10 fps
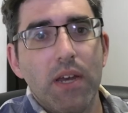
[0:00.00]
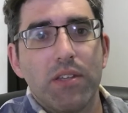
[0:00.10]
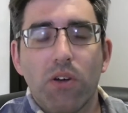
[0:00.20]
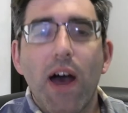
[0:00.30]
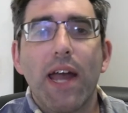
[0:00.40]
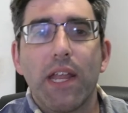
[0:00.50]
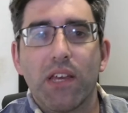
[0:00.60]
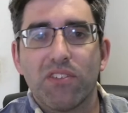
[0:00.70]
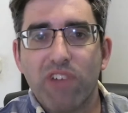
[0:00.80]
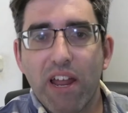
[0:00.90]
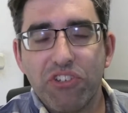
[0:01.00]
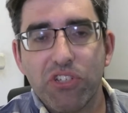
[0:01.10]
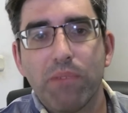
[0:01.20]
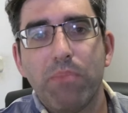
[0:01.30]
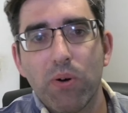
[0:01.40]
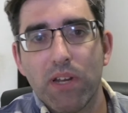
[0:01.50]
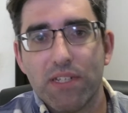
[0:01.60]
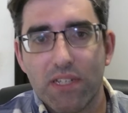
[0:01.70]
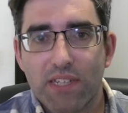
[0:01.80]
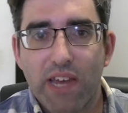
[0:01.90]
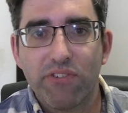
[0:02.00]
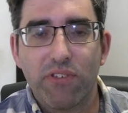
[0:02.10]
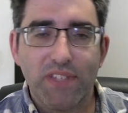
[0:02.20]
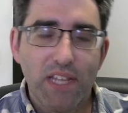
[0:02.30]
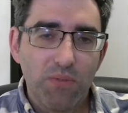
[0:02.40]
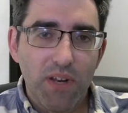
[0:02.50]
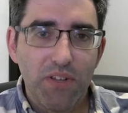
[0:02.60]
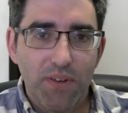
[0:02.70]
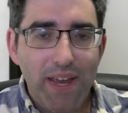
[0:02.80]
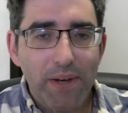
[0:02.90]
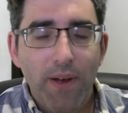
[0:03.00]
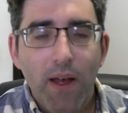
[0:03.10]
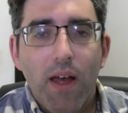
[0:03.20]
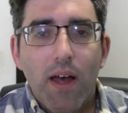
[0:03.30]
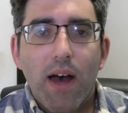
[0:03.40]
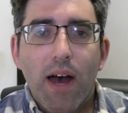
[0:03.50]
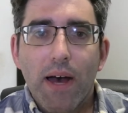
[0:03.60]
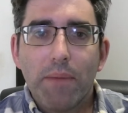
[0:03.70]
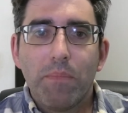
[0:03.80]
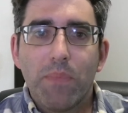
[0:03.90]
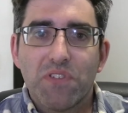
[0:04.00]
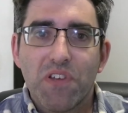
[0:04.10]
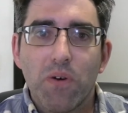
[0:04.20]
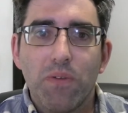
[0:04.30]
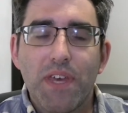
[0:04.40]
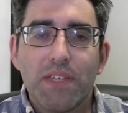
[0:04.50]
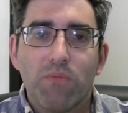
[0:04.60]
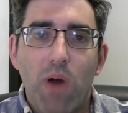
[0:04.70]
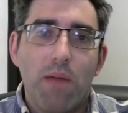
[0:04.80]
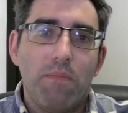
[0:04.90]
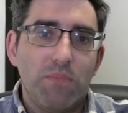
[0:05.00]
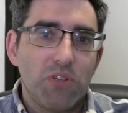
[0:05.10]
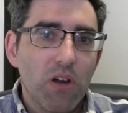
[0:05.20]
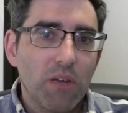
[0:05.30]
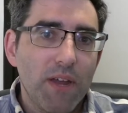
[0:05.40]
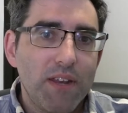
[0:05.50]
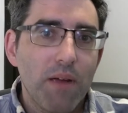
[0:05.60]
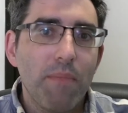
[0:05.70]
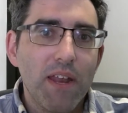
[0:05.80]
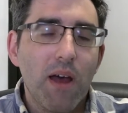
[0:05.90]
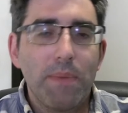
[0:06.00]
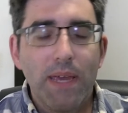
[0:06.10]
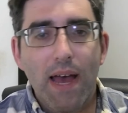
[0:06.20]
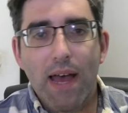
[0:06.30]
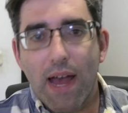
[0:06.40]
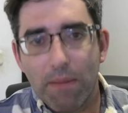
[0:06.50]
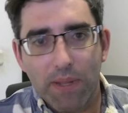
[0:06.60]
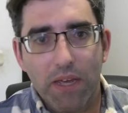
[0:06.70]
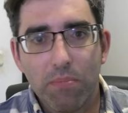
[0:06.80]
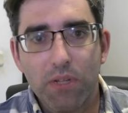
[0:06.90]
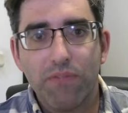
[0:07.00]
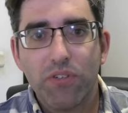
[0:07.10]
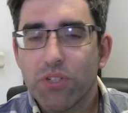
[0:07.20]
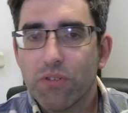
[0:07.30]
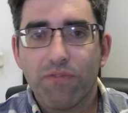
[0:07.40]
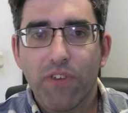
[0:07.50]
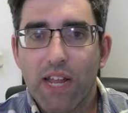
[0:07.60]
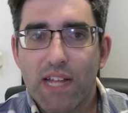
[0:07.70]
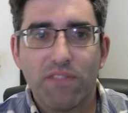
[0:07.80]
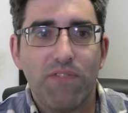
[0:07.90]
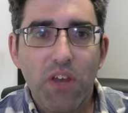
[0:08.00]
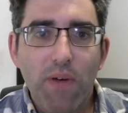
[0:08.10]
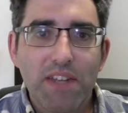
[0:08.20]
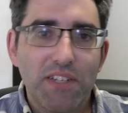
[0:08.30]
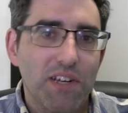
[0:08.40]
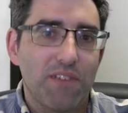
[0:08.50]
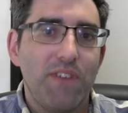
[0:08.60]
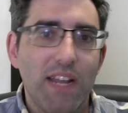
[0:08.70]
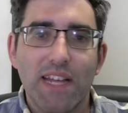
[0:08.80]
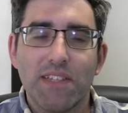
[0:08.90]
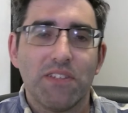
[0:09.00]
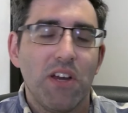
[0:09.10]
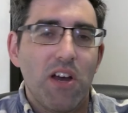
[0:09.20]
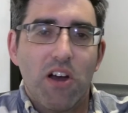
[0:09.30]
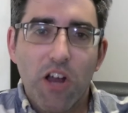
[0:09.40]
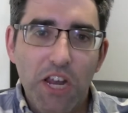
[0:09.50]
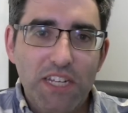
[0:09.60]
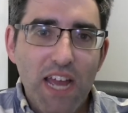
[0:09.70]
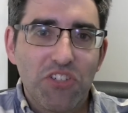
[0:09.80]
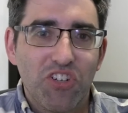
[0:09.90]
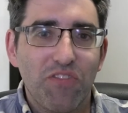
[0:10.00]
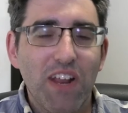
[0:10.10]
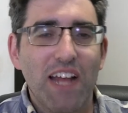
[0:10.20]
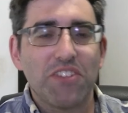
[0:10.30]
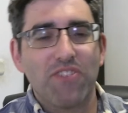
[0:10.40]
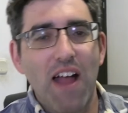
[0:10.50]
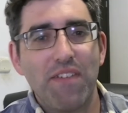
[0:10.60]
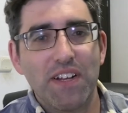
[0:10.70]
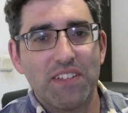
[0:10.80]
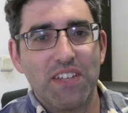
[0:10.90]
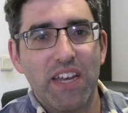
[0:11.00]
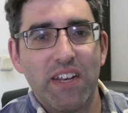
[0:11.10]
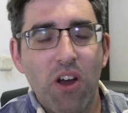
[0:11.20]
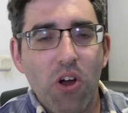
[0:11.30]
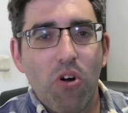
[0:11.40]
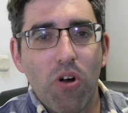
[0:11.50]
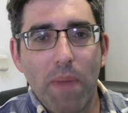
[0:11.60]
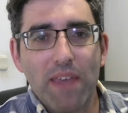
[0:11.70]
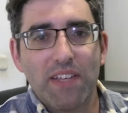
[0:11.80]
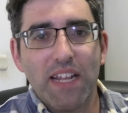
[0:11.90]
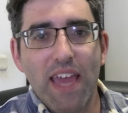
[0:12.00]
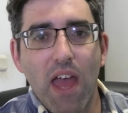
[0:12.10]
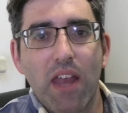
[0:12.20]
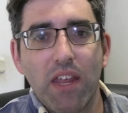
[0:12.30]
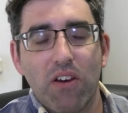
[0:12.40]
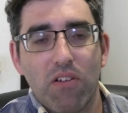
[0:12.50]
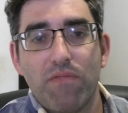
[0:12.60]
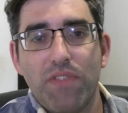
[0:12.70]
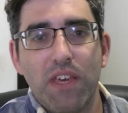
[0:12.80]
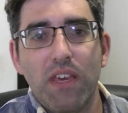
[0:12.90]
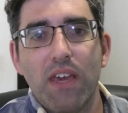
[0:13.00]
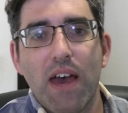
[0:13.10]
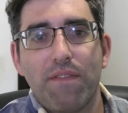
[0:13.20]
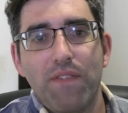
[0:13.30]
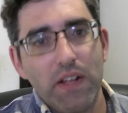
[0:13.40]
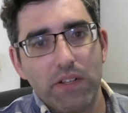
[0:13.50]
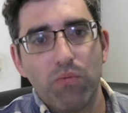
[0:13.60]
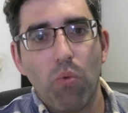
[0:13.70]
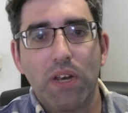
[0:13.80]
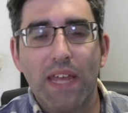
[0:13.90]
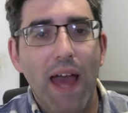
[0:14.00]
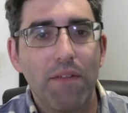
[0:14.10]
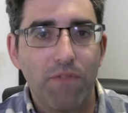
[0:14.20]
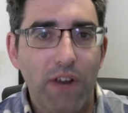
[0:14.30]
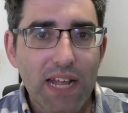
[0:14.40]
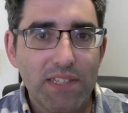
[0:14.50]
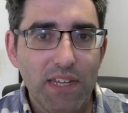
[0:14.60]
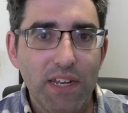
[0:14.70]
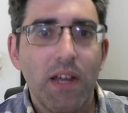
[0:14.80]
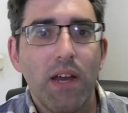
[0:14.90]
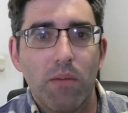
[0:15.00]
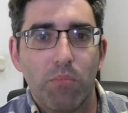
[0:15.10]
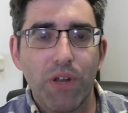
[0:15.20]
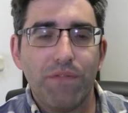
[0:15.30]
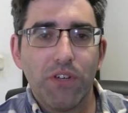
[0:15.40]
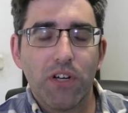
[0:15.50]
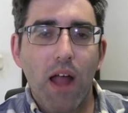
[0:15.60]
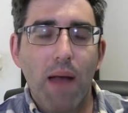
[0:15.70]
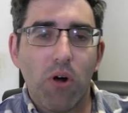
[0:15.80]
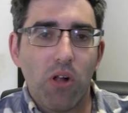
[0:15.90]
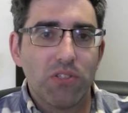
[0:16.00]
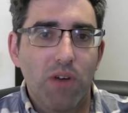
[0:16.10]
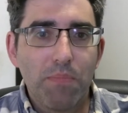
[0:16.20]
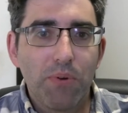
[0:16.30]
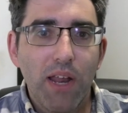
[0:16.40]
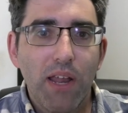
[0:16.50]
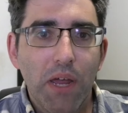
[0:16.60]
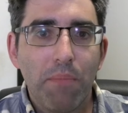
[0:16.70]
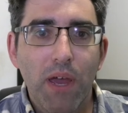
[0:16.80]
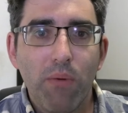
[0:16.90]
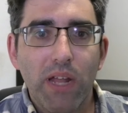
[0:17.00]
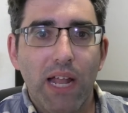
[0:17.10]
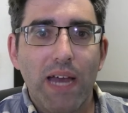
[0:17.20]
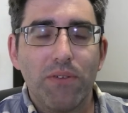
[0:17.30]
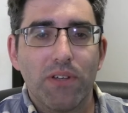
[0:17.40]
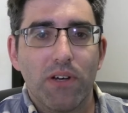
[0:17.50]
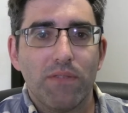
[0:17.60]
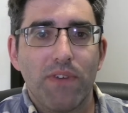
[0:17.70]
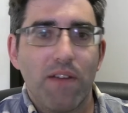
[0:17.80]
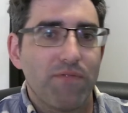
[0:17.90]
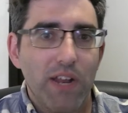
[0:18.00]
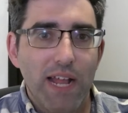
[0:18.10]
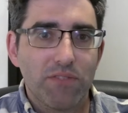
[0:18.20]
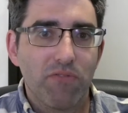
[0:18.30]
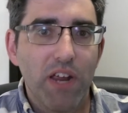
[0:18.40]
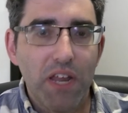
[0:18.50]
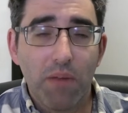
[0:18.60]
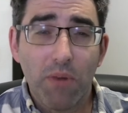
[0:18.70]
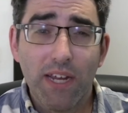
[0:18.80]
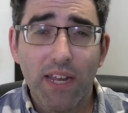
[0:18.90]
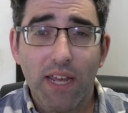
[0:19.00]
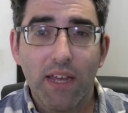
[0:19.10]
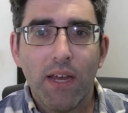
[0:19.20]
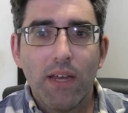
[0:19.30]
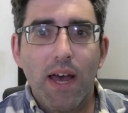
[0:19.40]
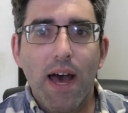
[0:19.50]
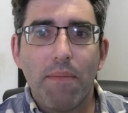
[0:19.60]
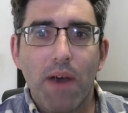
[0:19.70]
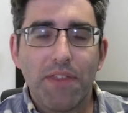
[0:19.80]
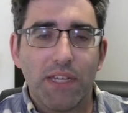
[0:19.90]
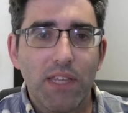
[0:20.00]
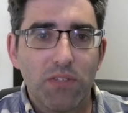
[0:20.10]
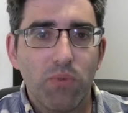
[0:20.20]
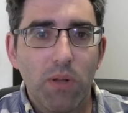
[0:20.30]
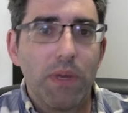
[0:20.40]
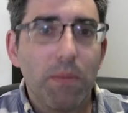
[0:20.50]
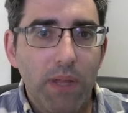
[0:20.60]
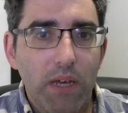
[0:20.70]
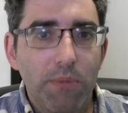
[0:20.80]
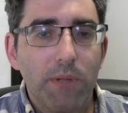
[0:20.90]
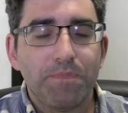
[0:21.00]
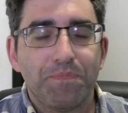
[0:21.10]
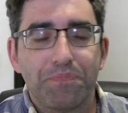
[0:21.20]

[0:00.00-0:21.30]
So adding a strategy component, etc. So that's what I do now. So this, what I'm talking about here, may not be applicable if you're doing freelance video editing or freelance architecture, freelance graphic design, or basically any of the fields one can freelance in. But if you're also operating in my wheelhouse of freelance writing and marketing, I think this will be applicable.